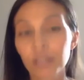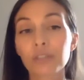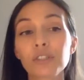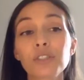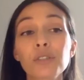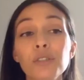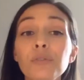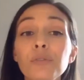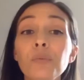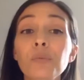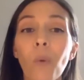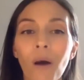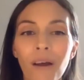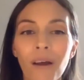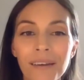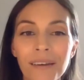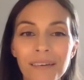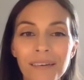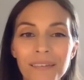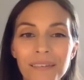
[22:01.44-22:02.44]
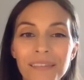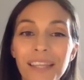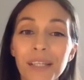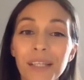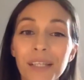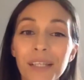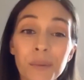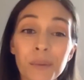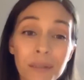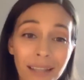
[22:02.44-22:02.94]
Choose one that
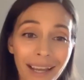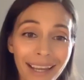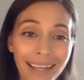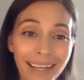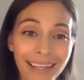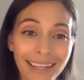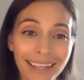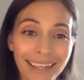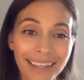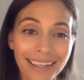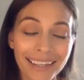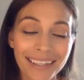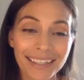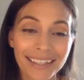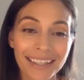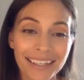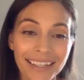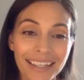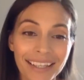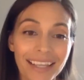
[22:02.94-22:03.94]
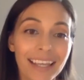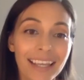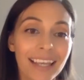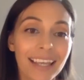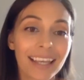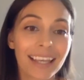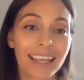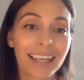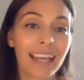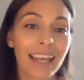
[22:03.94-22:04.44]
you like
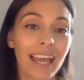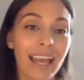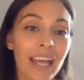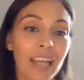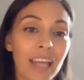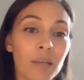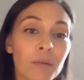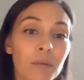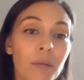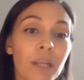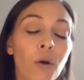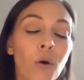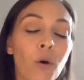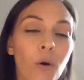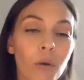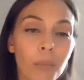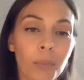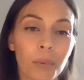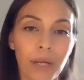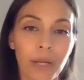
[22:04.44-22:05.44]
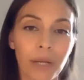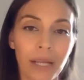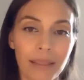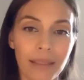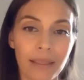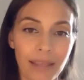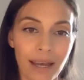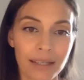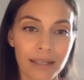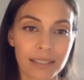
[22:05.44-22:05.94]
and incorporate
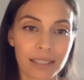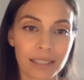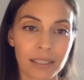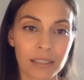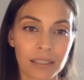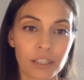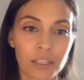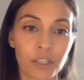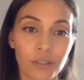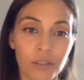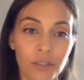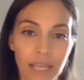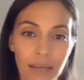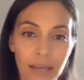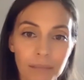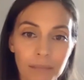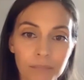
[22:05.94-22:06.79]
that into your day.